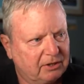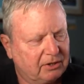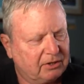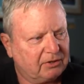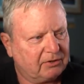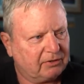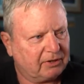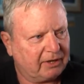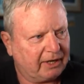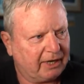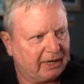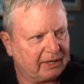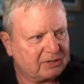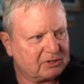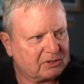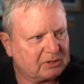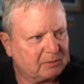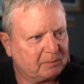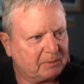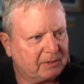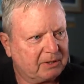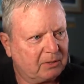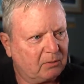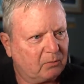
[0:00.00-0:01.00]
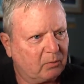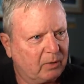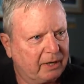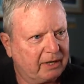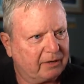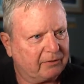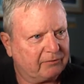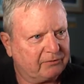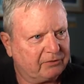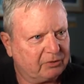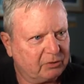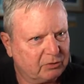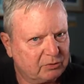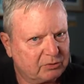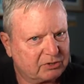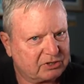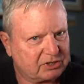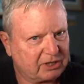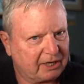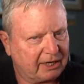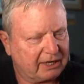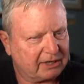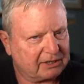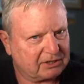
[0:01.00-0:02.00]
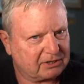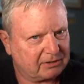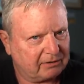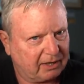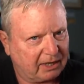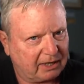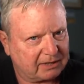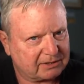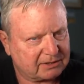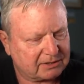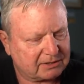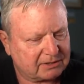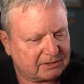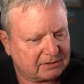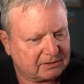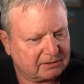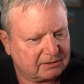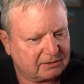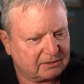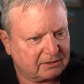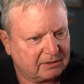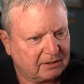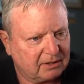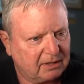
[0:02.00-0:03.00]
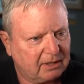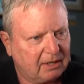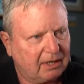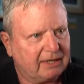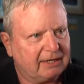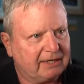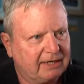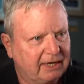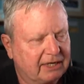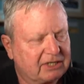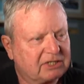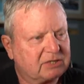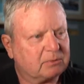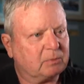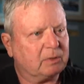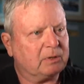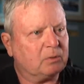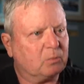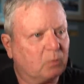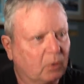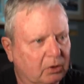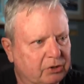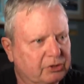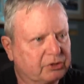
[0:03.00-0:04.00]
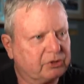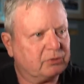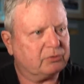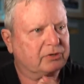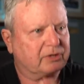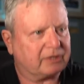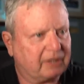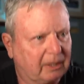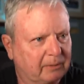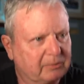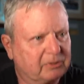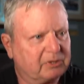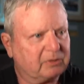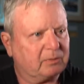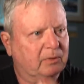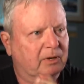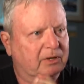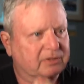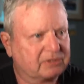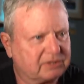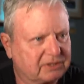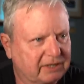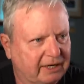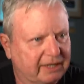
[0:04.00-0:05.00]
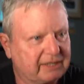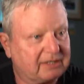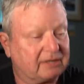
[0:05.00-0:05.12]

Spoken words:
There has to be a way of you saying to us, yes, we want you to come to our state.